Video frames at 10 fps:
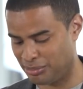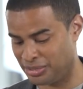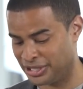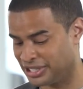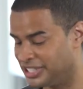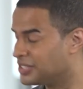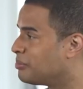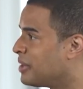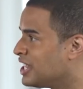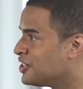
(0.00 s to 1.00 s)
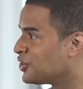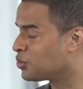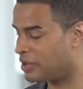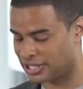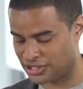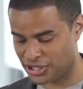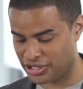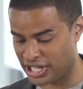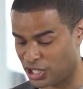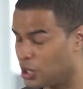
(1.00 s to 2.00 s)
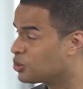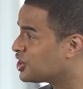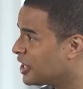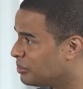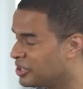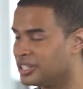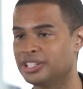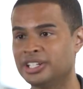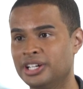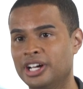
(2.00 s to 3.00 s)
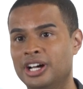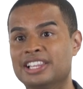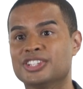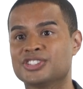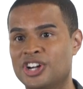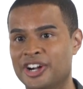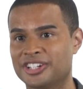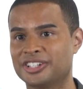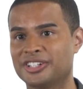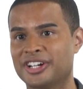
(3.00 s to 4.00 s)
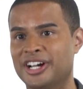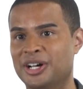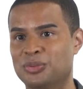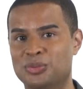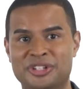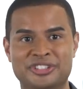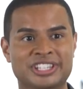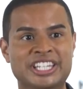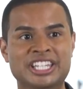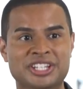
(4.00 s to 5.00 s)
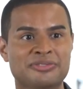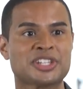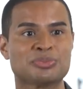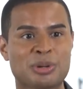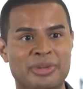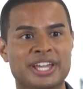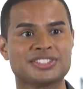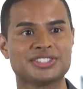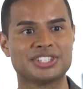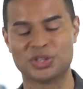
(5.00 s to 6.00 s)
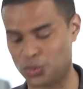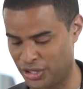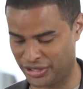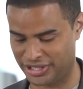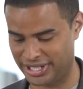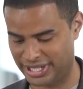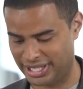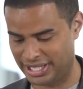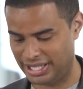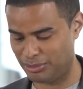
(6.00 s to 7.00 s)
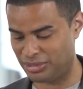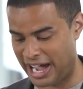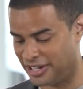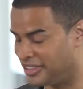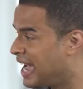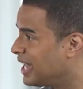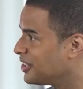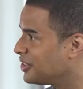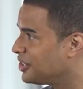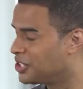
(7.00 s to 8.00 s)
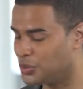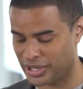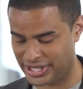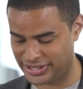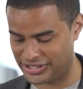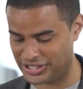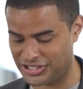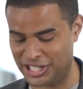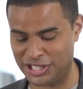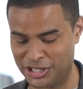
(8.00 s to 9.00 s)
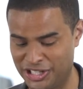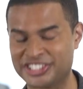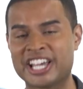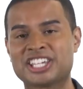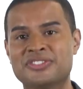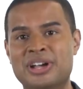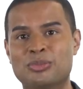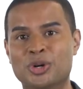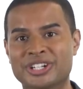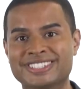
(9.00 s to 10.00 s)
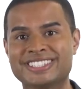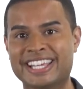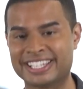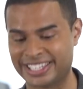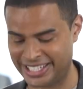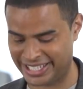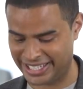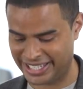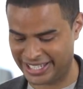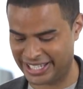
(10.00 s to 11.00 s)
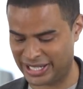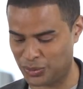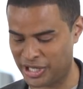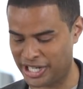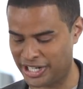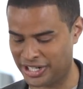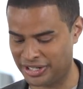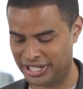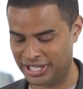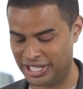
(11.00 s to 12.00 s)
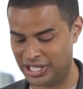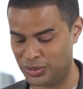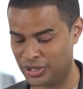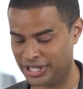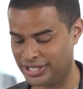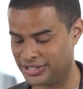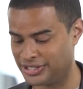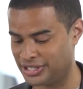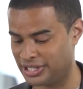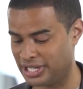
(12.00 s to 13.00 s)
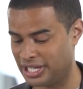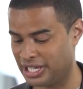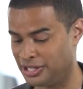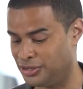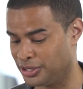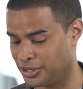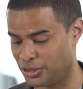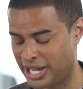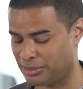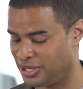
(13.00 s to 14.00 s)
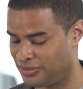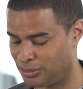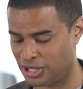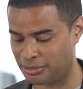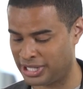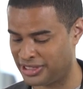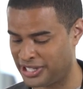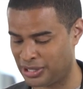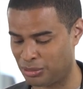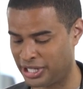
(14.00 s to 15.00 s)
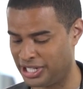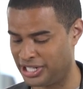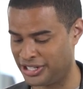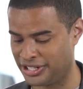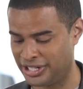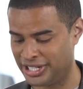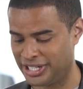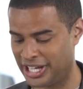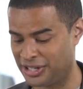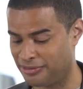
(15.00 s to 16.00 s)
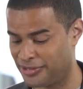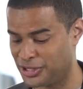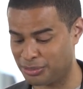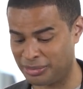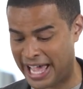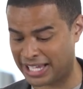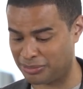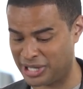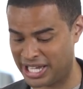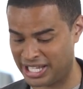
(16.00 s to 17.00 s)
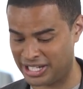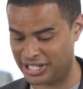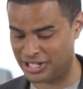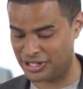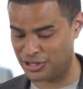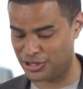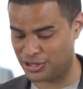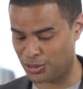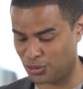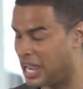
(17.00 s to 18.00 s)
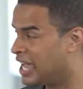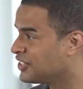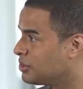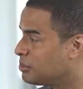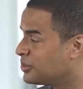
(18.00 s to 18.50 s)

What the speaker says: Bill is managing director and co-chairman at Lazard, one of the leading investment banks in the world. Prior to that, he was senior executive at Morgan Stanley, where he was, and you can correct me if I'm wrong, but I think I'm right here, the first black man to rise to the